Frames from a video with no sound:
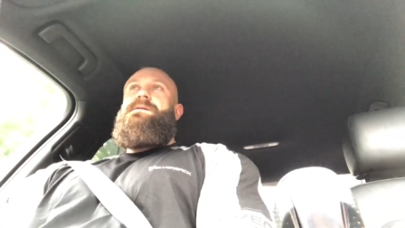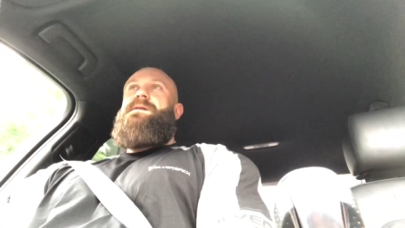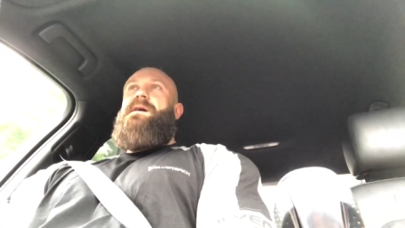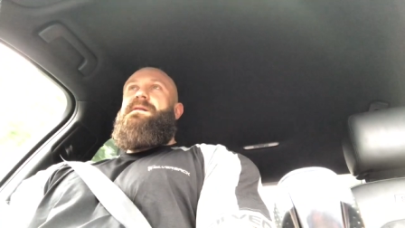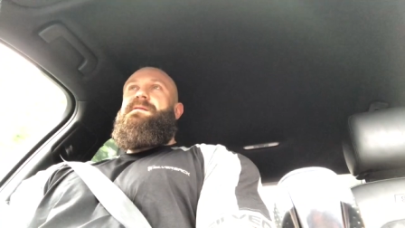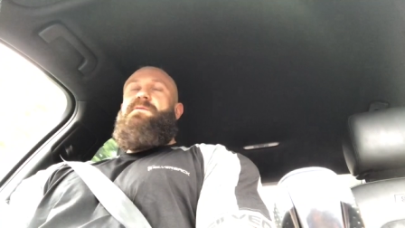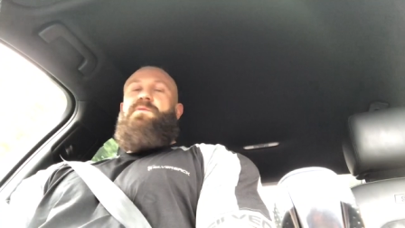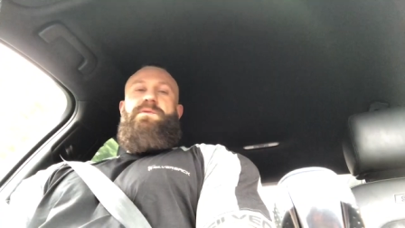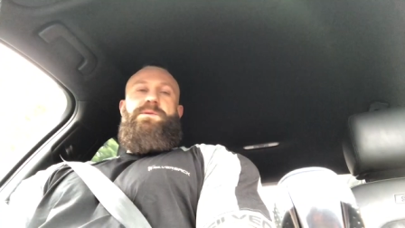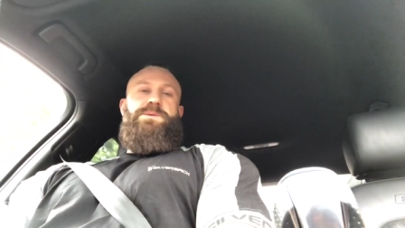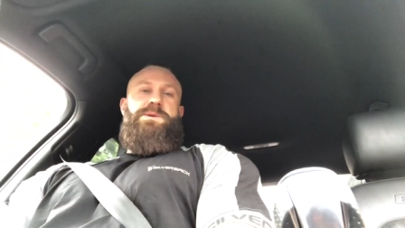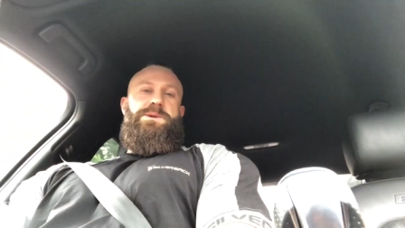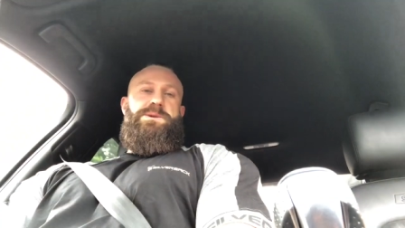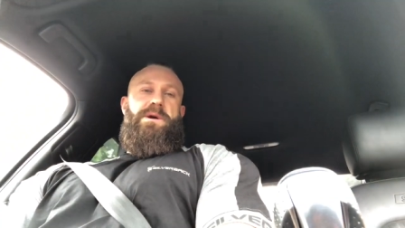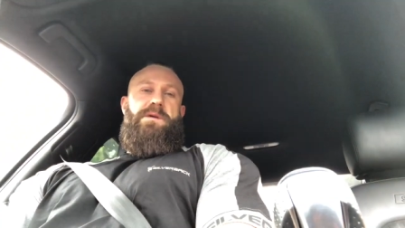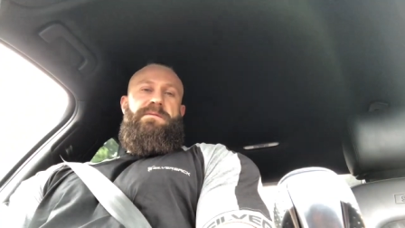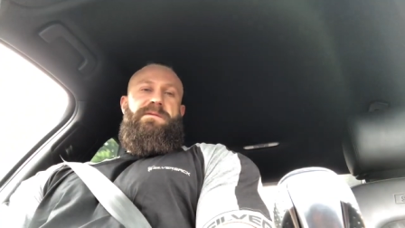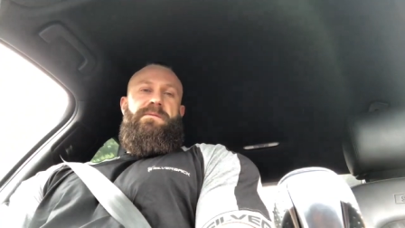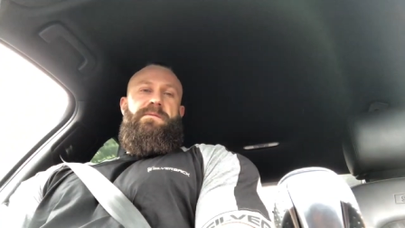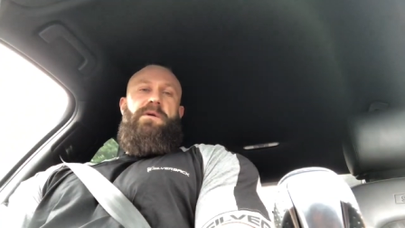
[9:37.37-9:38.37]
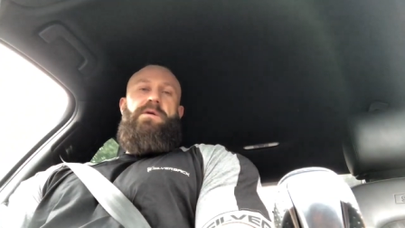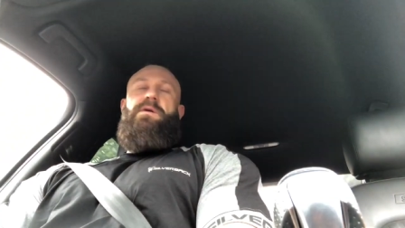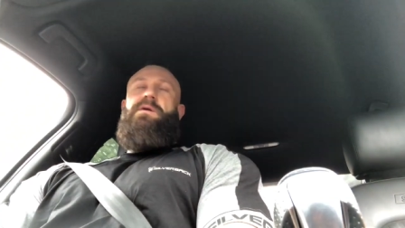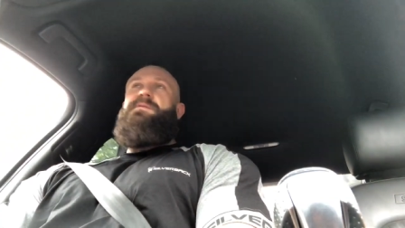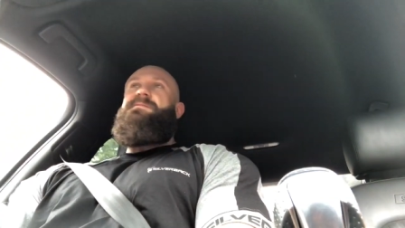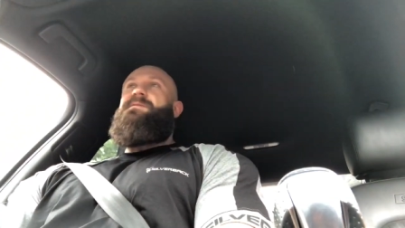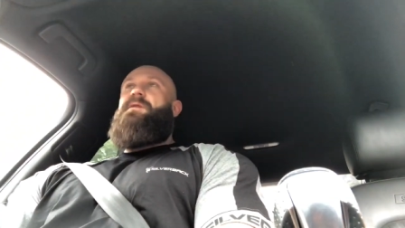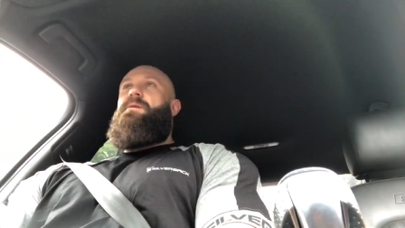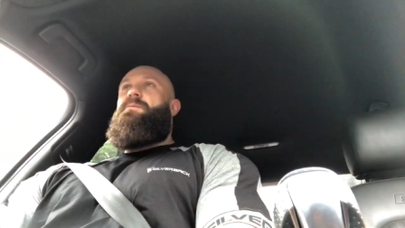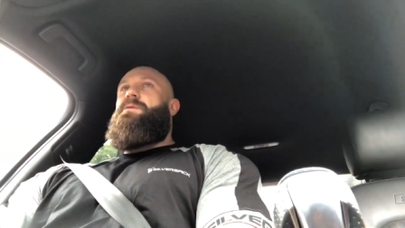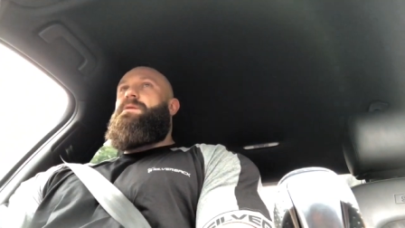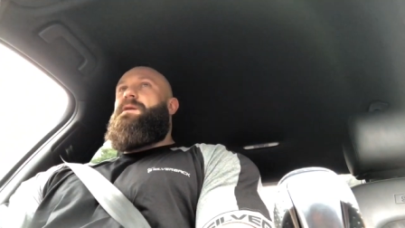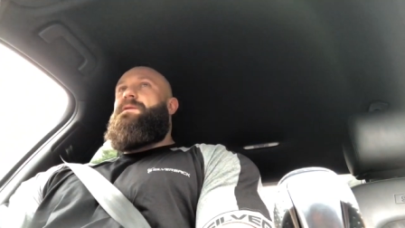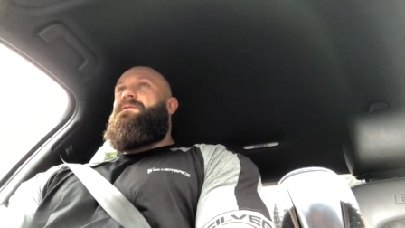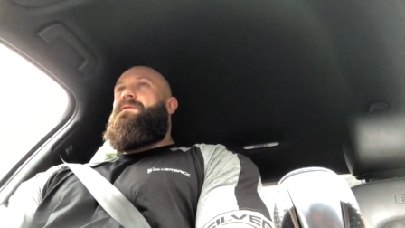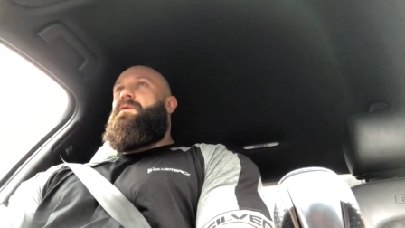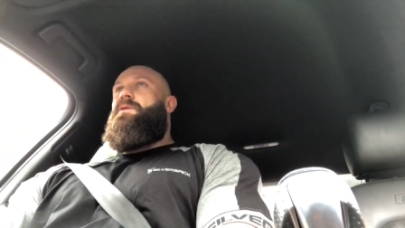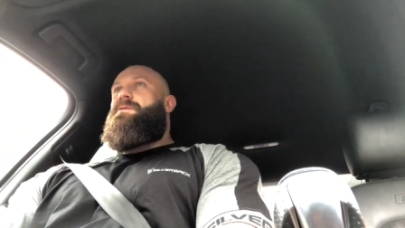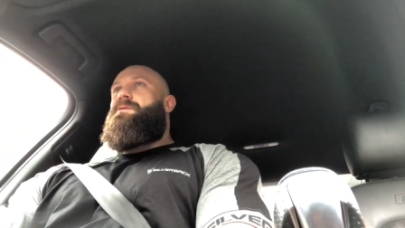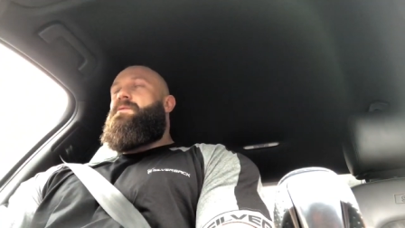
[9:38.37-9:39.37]
get to watch the show tomorrow. So I'm looking
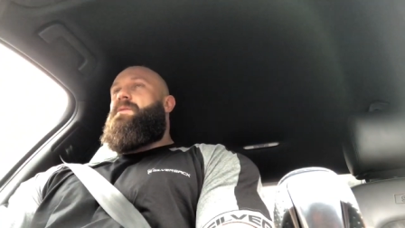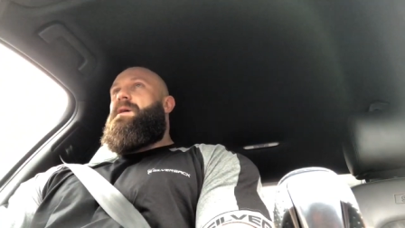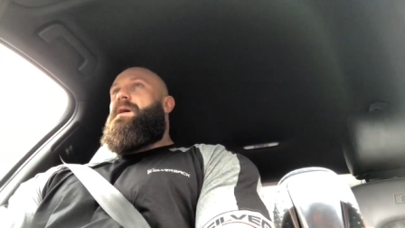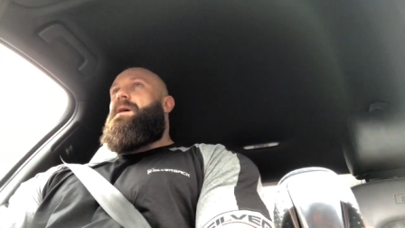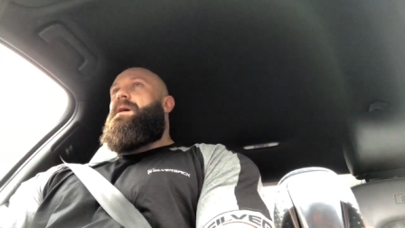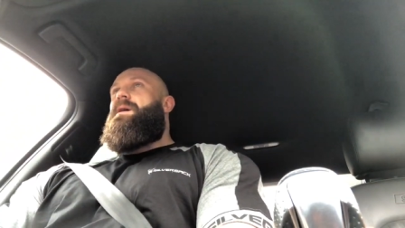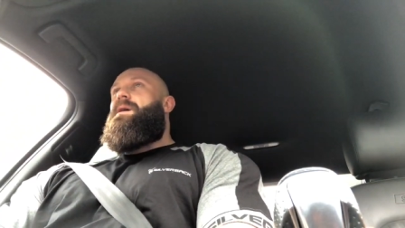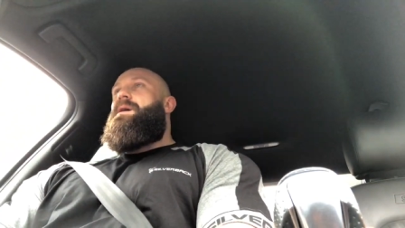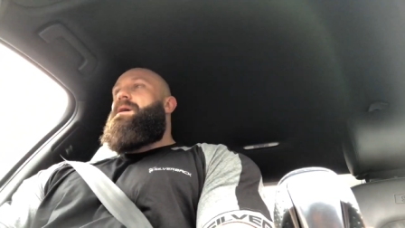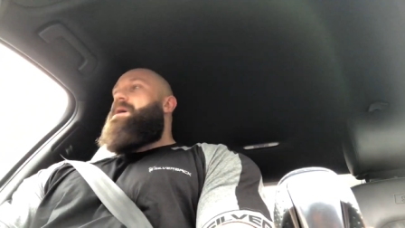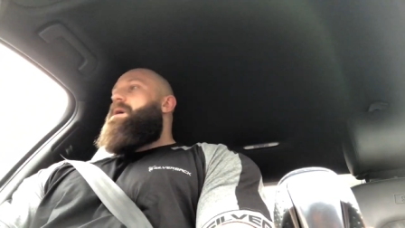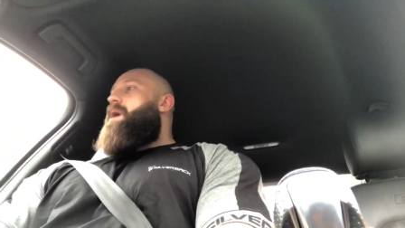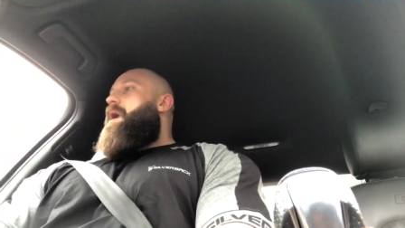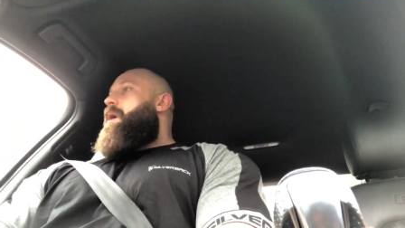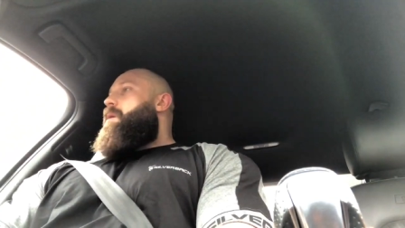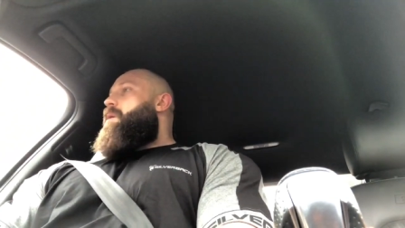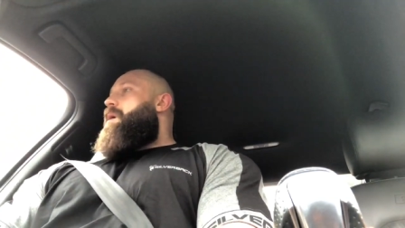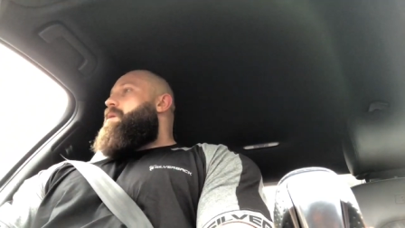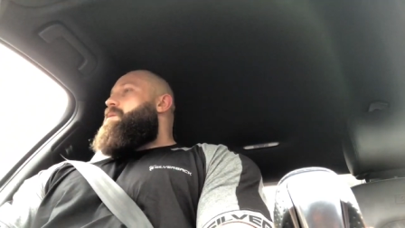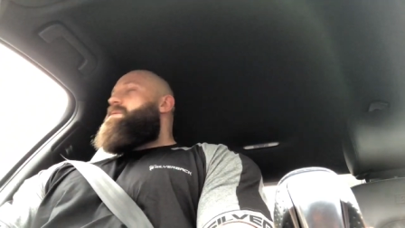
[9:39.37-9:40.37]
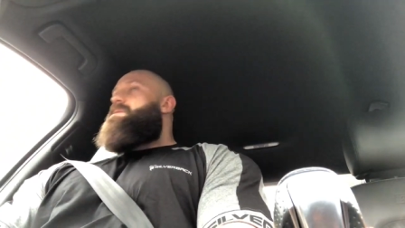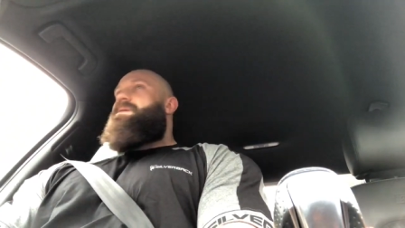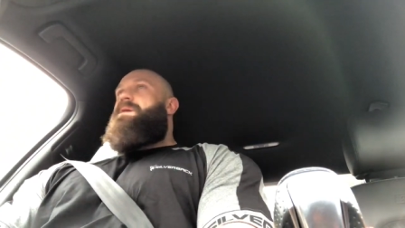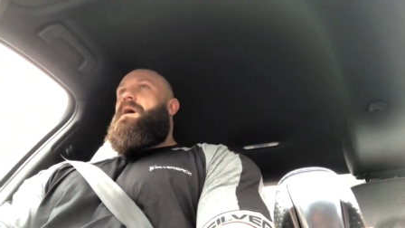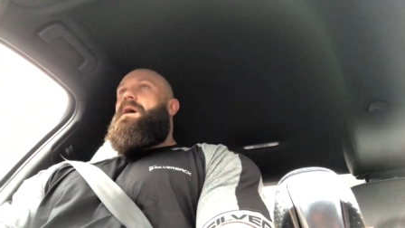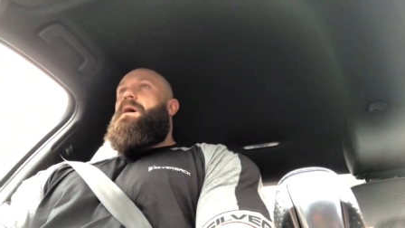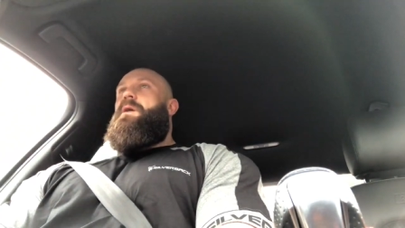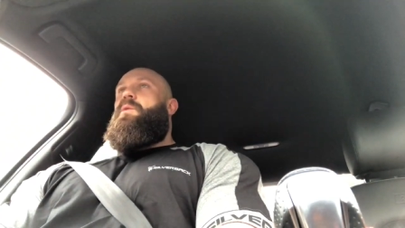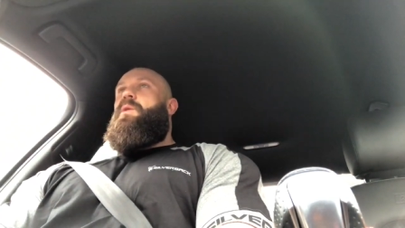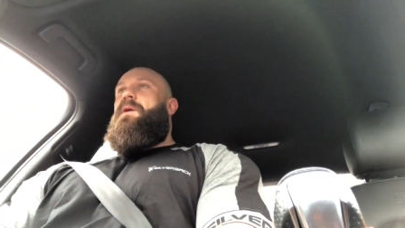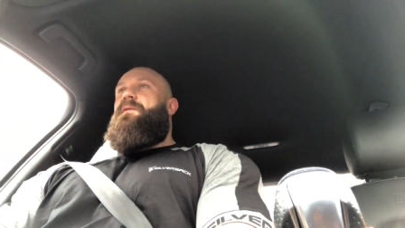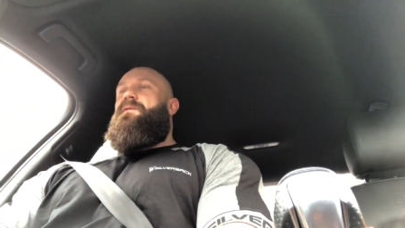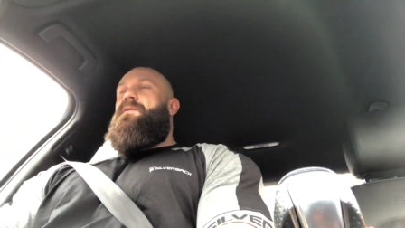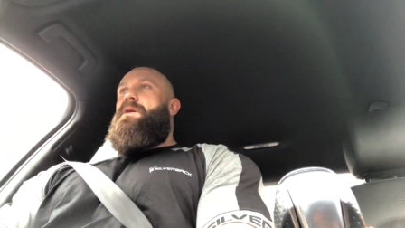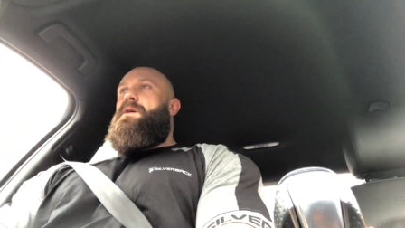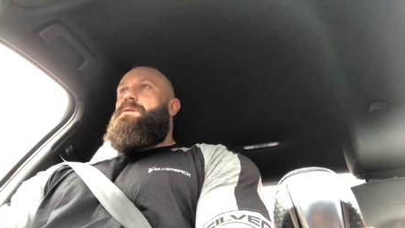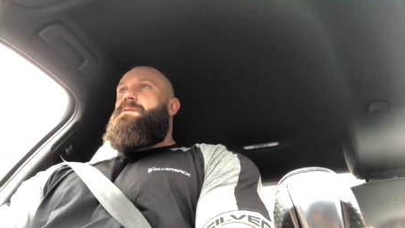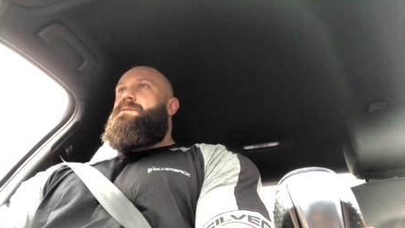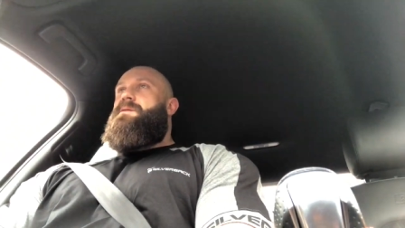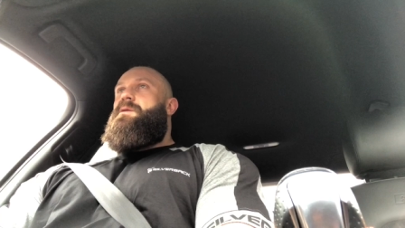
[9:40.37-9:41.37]
forward to it. I won't uh, waffle
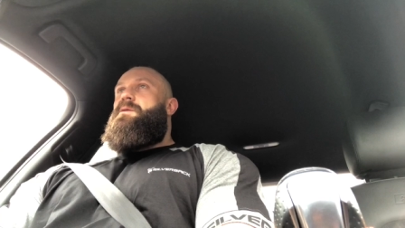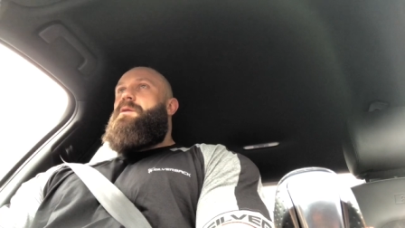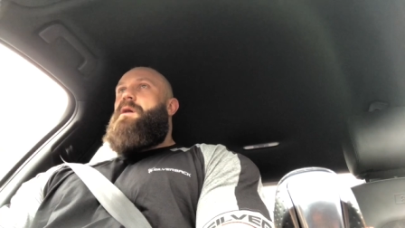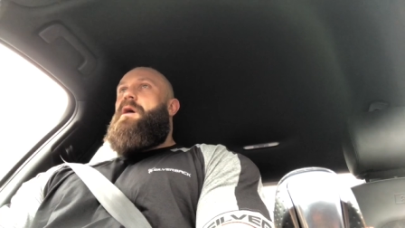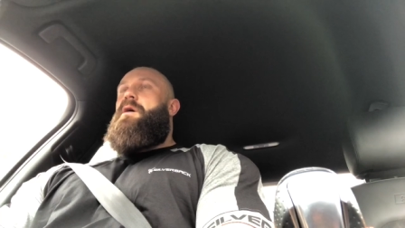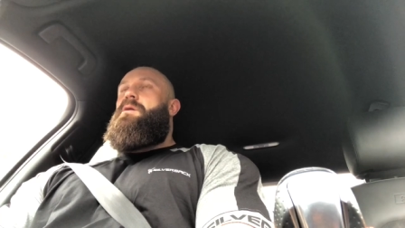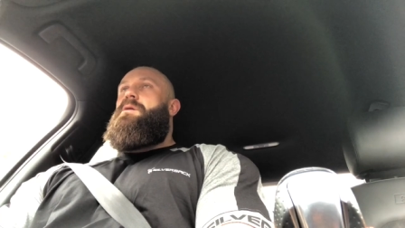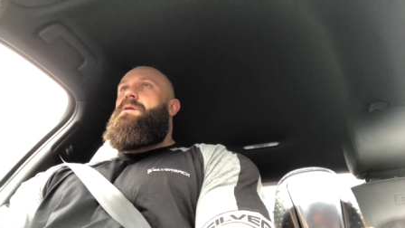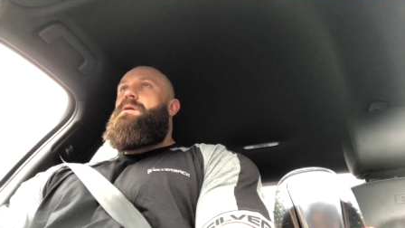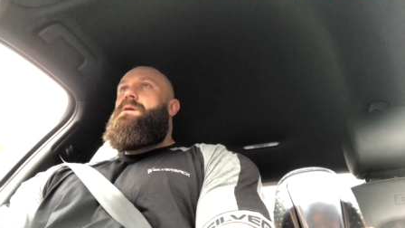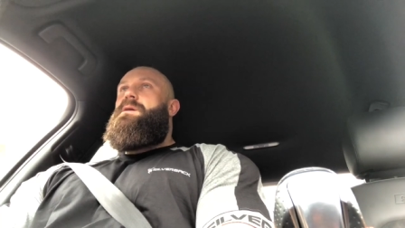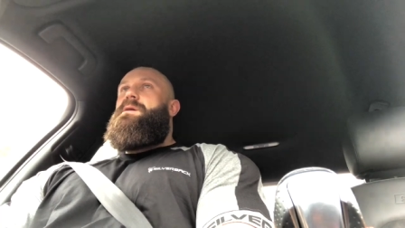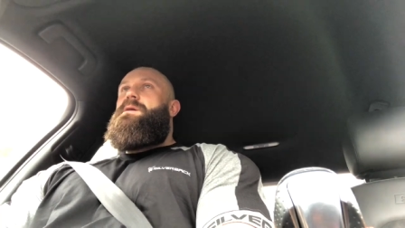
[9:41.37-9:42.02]
on too long.